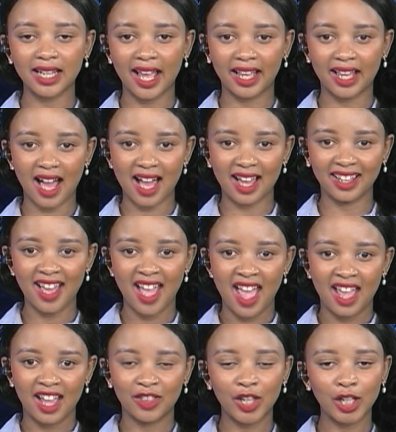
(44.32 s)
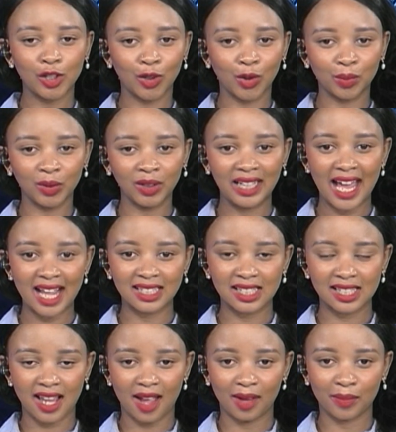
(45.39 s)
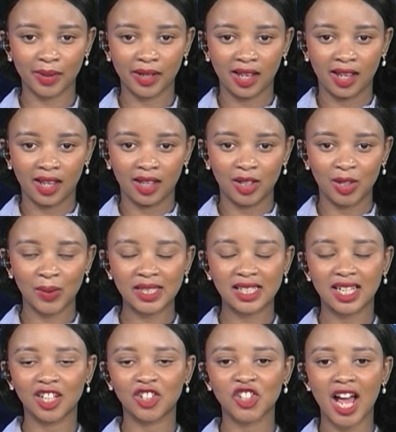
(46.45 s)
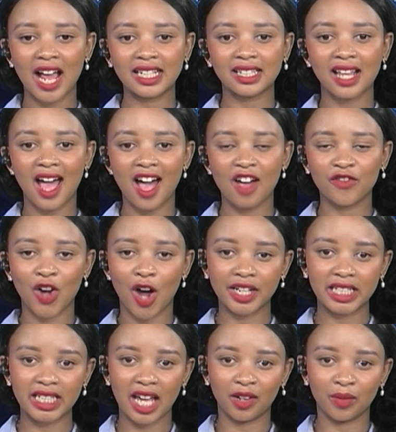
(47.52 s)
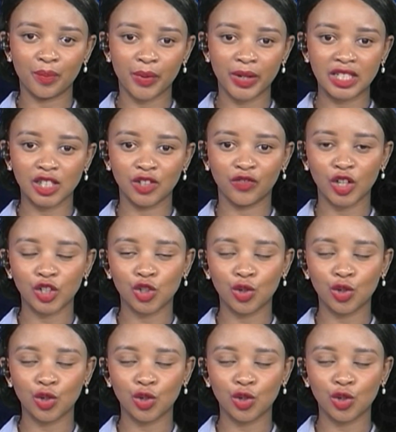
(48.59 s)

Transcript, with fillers: in AI in the global landscape. US tech giants have garnered an impressive